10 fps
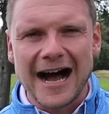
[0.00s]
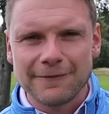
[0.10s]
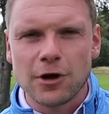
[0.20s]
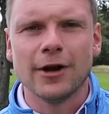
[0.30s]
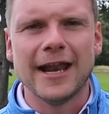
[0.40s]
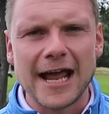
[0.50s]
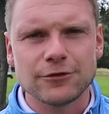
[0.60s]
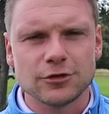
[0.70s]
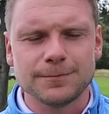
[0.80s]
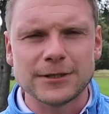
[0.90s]
I've got an
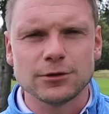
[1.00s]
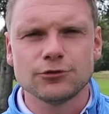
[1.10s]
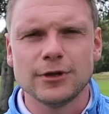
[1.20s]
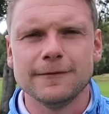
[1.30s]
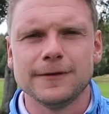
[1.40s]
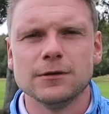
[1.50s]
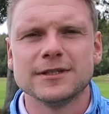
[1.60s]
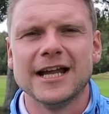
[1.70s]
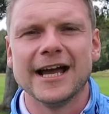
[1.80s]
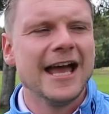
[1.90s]
extra special treat for you
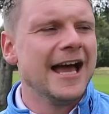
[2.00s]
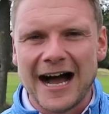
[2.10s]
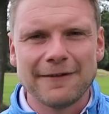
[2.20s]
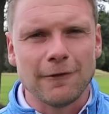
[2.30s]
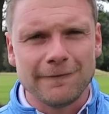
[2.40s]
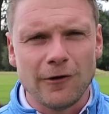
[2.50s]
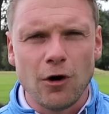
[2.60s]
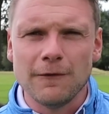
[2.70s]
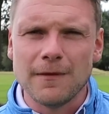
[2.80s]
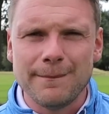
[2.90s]
today. I've got
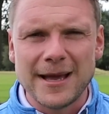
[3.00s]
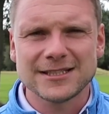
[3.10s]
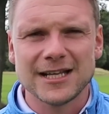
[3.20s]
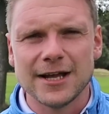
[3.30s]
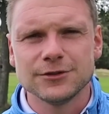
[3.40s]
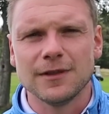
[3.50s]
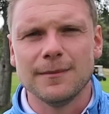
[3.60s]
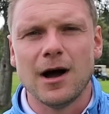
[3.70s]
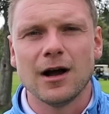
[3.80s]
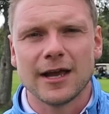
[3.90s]
four of the best irons on the
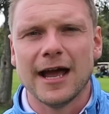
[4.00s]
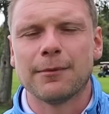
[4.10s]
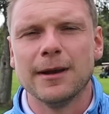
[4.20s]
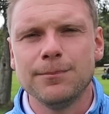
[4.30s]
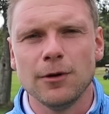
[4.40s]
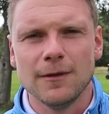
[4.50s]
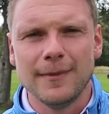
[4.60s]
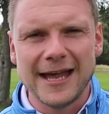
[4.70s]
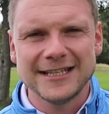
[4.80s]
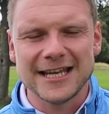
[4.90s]
market. I'm going to put them
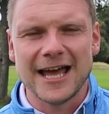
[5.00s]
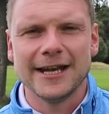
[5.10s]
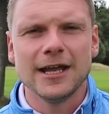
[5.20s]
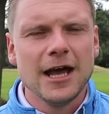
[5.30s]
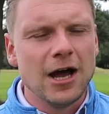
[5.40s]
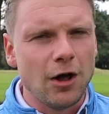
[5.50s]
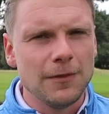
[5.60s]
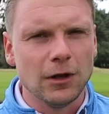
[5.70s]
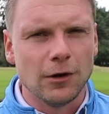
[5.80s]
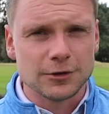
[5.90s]
head to head
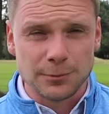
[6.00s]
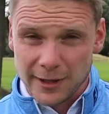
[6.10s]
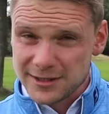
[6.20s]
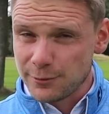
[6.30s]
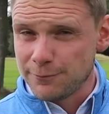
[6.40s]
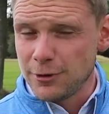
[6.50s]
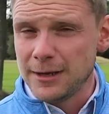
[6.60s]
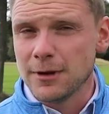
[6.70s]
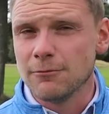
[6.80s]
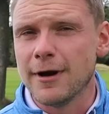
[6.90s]
on the launch monitor with
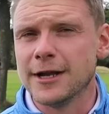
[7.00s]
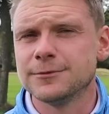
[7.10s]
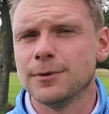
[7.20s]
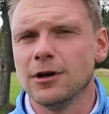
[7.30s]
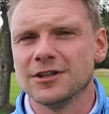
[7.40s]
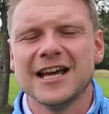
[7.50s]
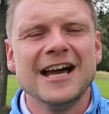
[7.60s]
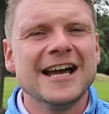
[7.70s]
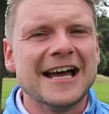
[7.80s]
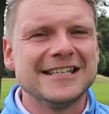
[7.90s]
premium range balls
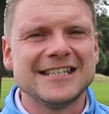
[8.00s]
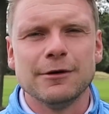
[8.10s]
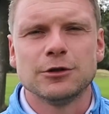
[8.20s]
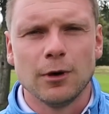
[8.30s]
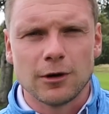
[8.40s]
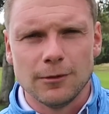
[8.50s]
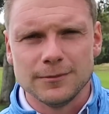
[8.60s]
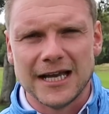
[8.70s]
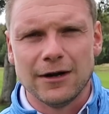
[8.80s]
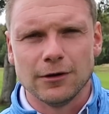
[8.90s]
and see which one
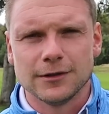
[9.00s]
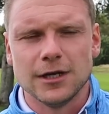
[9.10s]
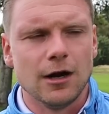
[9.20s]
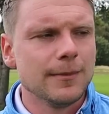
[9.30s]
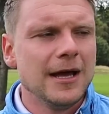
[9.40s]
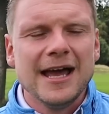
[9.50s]
comes out on top.